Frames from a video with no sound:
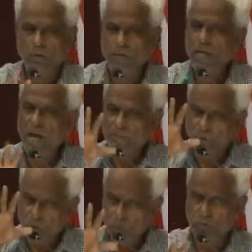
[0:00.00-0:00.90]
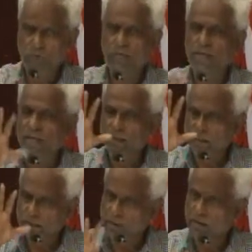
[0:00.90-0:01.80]
We have to
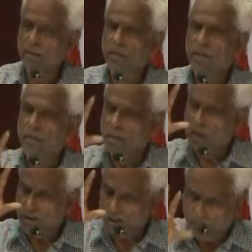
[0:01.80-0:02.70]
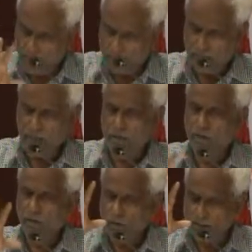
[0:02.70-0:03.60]
create,
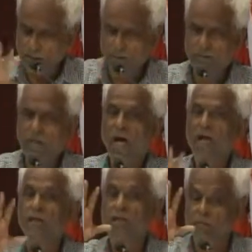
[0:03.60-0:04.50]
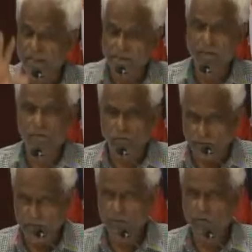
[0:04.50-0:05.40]
the questions are the mental
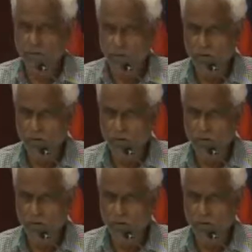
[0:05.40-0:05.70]
questions.